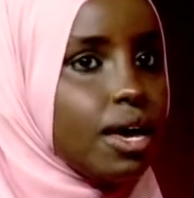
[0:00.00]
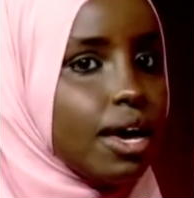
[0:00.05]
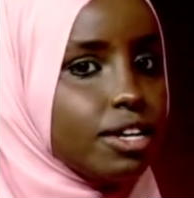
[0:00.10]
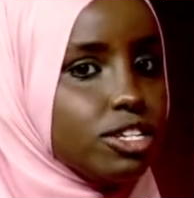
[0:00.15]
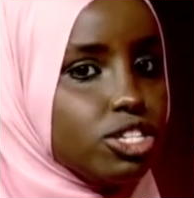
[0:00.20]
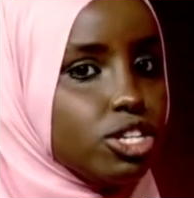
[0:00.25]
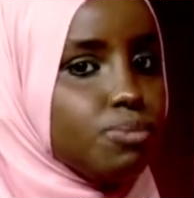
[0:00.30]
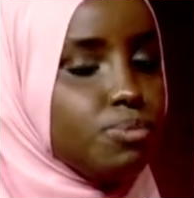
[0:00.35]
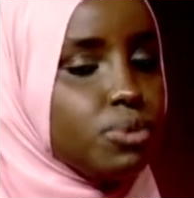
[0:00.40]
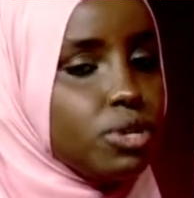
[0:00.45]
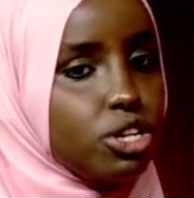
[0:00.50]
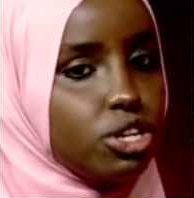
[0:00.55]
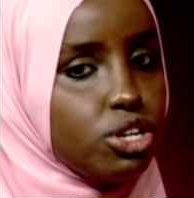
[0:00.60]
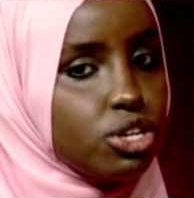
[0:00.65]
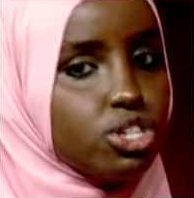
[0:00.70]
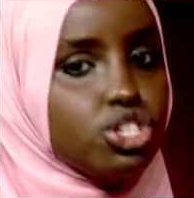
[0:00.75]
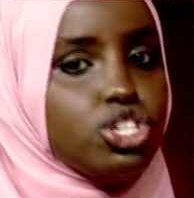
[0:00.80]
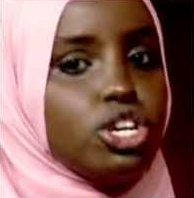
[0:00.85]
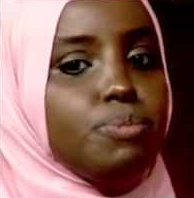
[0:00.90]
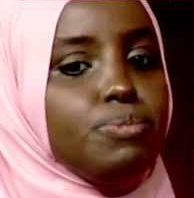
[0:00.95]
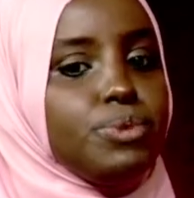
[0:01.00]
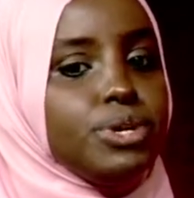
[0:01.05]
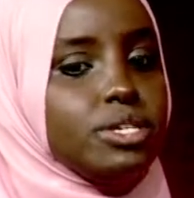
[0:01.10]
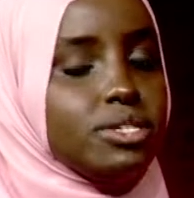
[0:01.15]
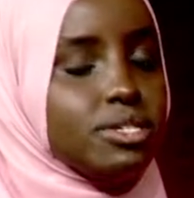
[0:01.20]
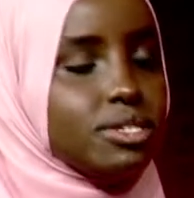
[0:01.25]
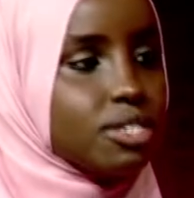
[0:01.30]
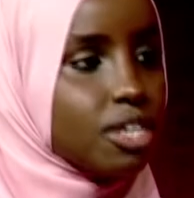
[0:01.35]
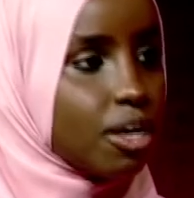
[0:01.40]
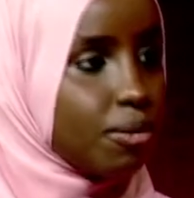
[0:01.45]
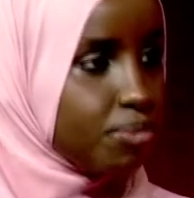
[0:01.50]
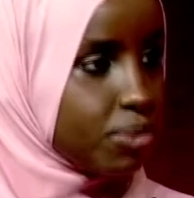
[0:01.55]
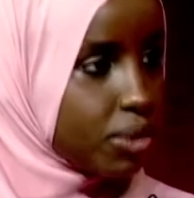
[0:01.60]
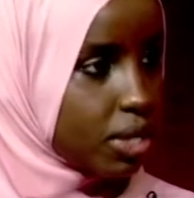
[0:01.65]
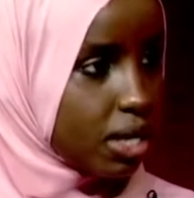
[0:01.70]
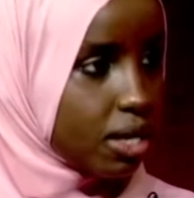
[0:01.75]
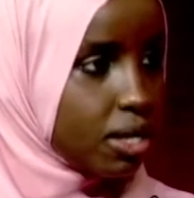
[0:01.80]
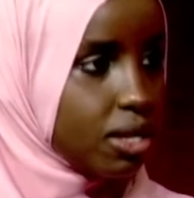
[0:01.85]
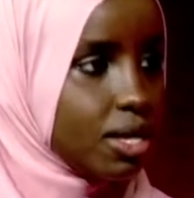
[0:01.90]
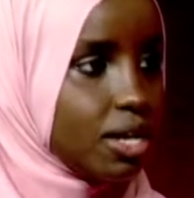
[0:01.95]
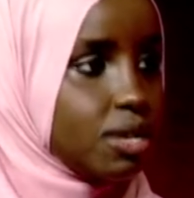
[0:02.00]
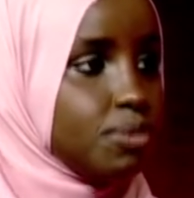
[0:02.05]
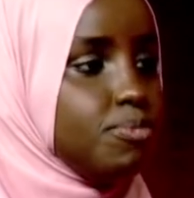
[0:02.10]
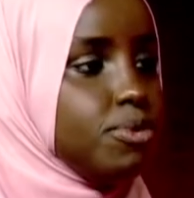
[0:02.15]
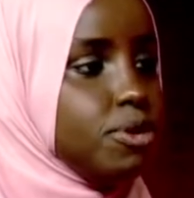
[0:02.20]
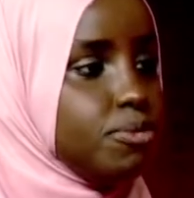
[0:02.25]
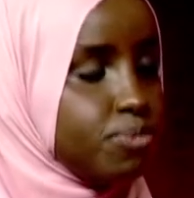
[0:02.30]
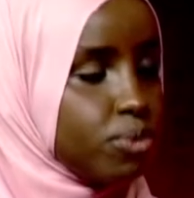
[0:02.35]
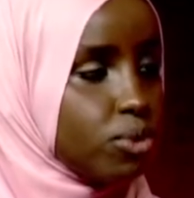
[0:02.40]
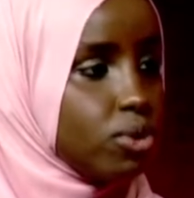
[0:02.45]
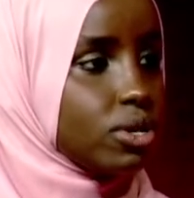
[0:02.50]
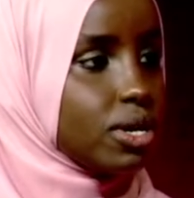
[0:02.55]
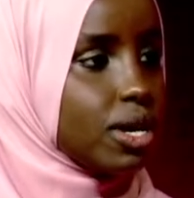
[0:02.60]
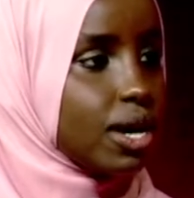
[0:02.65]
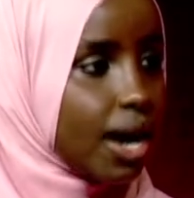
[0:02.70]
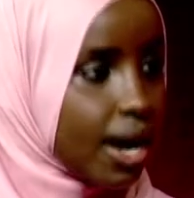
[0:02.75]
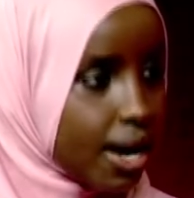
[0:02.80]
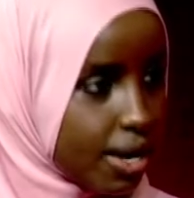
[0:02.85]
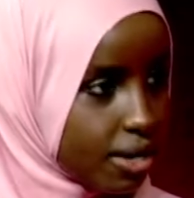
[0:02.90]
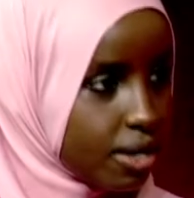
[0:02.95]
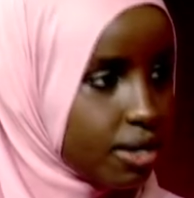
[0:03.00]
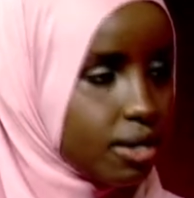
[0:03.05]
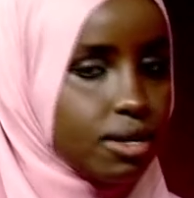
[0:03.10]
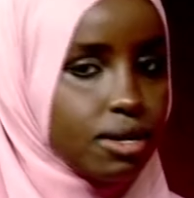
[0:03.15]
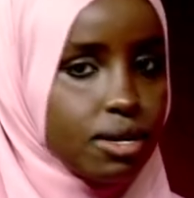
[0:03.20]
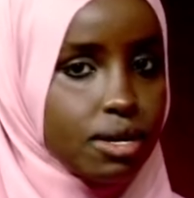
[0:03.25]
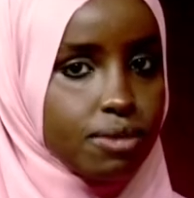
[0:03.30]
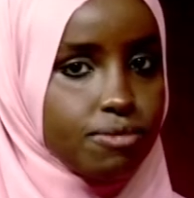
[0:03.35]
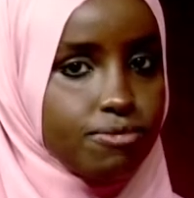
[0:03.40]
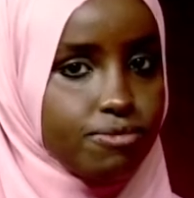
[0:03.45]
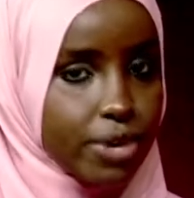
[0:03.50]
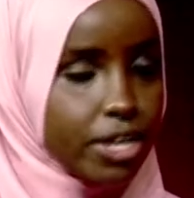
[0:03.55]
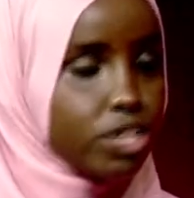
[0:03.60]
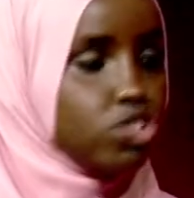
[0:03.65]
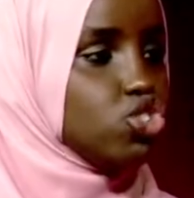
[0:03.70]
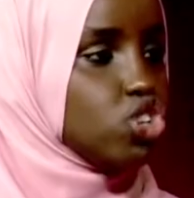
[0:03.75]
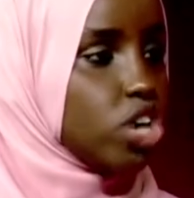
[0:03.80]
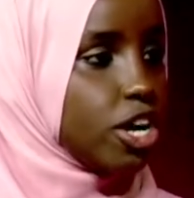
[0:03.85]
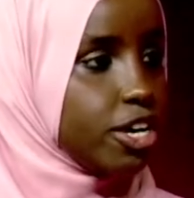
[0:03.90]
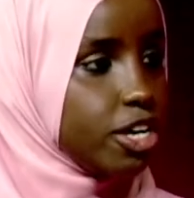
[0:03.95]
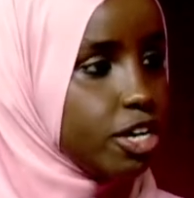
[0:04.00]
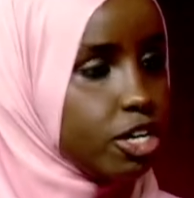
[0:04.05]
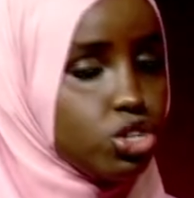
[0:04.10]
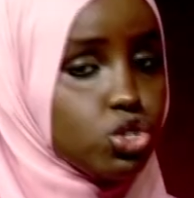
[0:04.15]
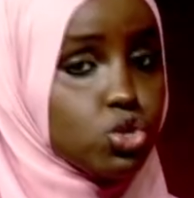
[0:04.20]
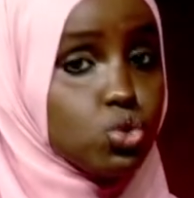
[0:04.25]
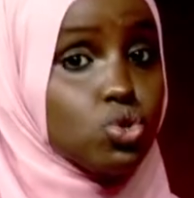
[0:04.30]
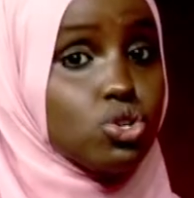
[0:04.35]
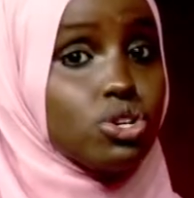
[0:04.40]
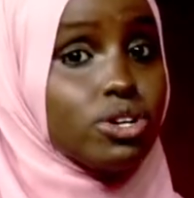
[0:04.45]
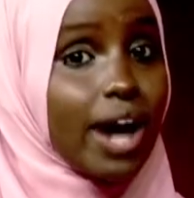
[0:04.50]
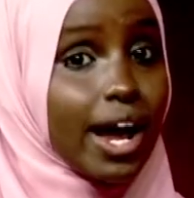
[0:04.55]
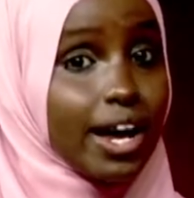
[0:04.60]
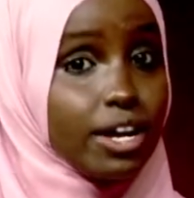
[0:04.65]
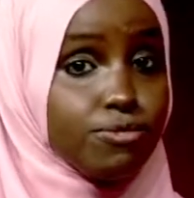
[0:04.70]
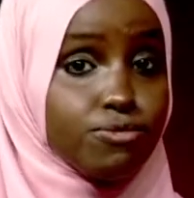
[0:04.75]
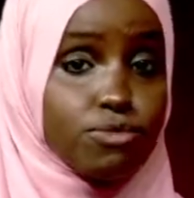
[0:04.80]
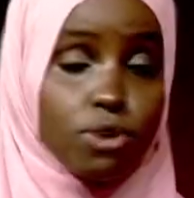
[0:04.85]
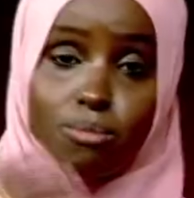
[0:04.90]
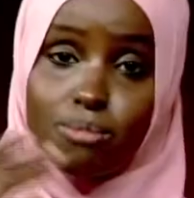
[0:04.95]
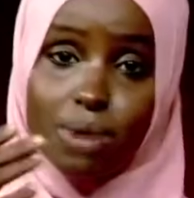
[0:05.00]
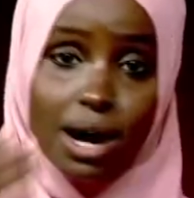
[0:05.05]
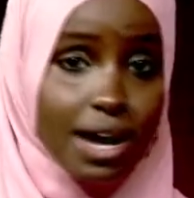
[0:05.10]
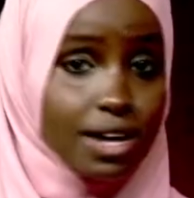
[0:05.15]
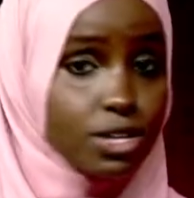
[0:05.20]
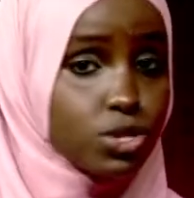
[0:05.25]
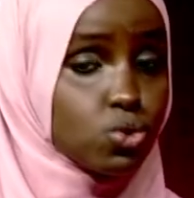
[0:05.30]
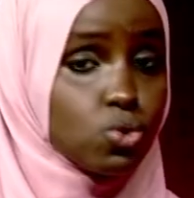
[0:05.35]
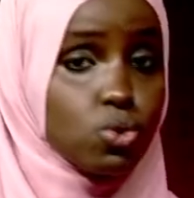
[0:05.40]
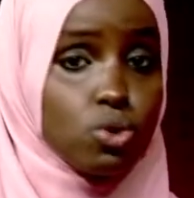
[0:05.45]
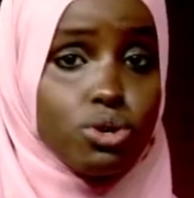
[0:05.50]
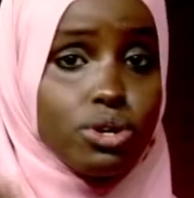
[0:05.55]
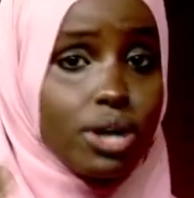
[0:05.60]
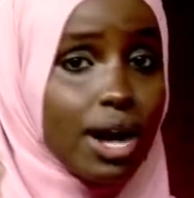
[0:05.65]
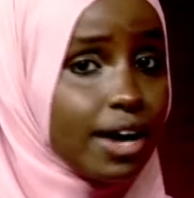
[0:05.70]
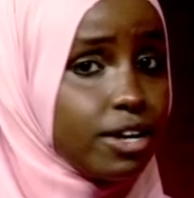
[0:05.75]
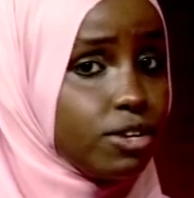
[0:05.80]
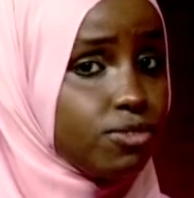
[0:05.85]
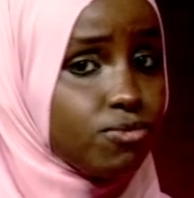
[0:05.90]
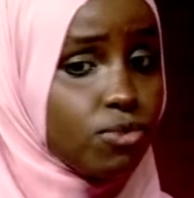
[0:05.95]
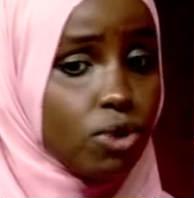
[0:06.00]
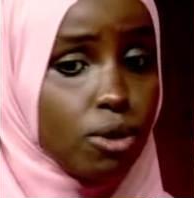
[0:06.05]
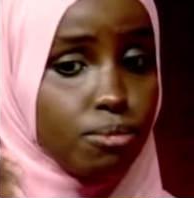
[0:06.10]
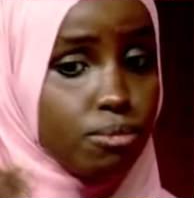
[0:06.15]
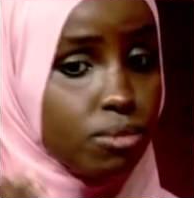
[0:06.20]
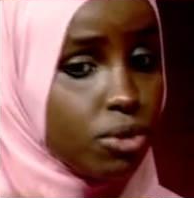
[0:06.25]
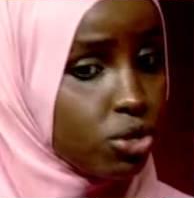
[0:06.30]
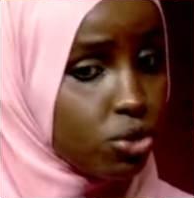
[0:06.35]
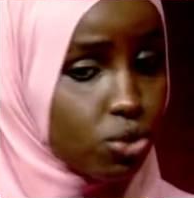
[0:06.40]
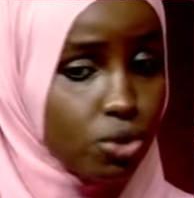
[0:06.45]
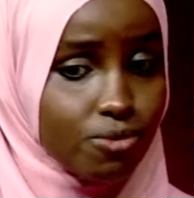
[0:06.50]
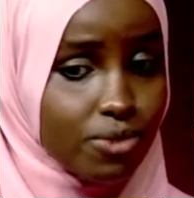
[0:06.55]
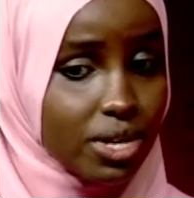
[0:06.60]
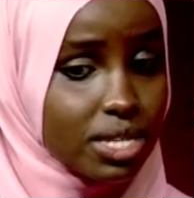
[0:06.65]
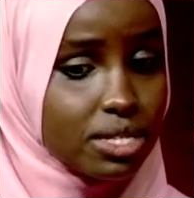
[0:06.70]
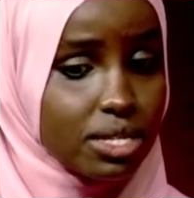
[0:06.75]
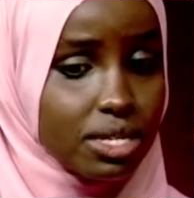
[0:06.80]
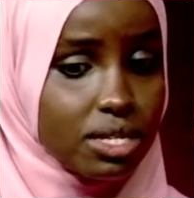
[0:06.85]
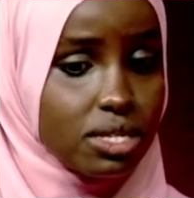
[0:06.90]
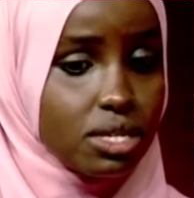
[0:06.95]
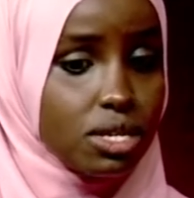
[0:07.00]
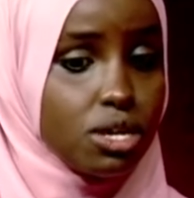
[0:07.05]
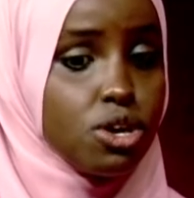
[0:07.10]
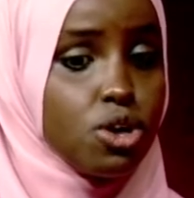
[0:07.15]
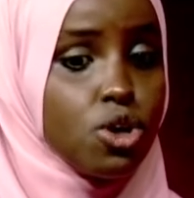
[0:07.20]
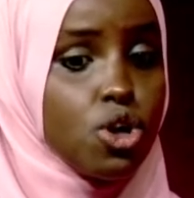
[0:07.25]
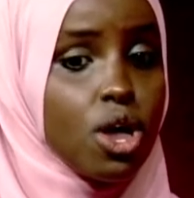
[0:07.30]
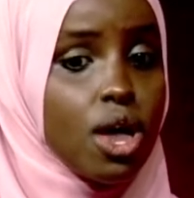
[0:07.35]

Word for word: entrepreneurship is something that people can venture into right from high school, right from university.